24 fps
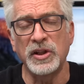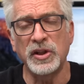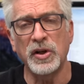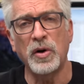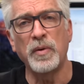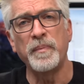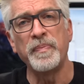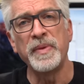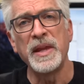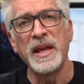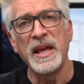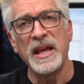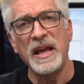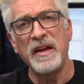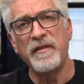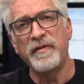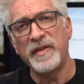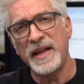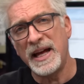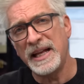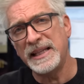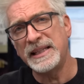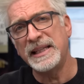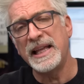So if
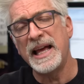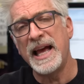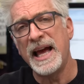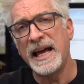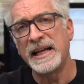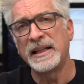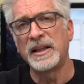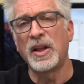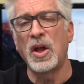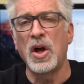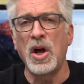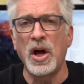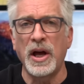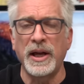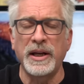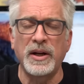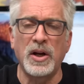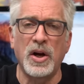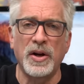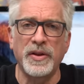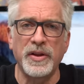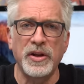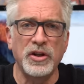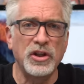that's the headline
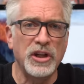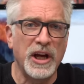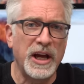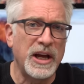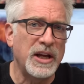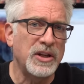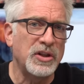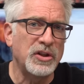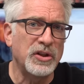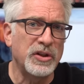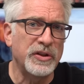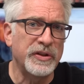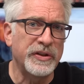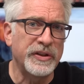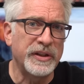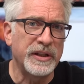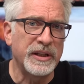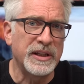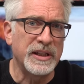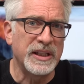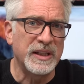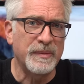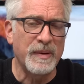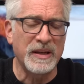on the changes
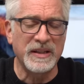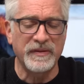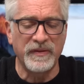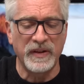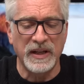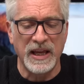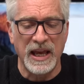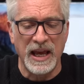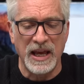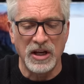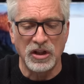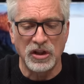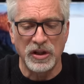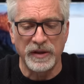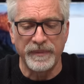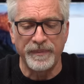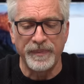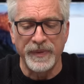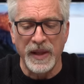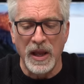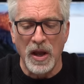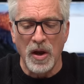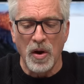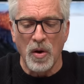in specification,
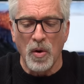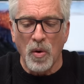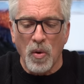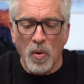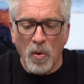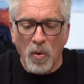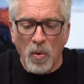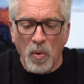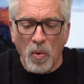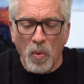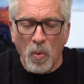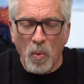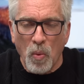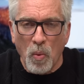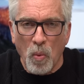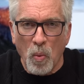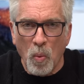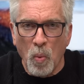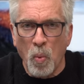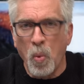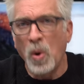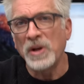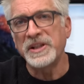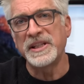
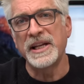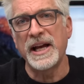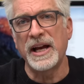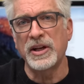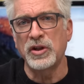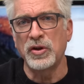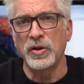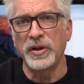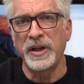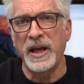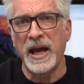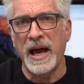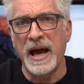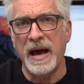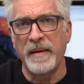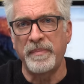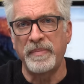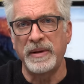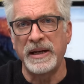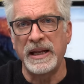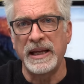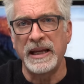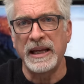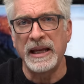what's actually
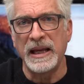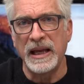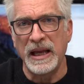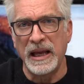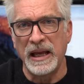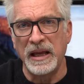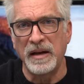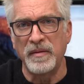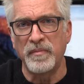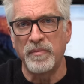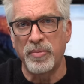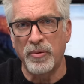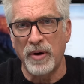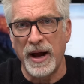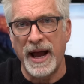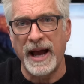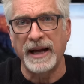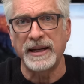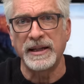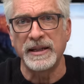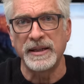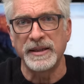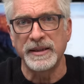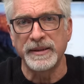happening in
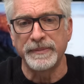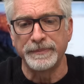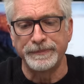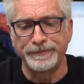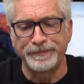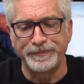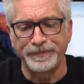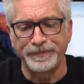practice?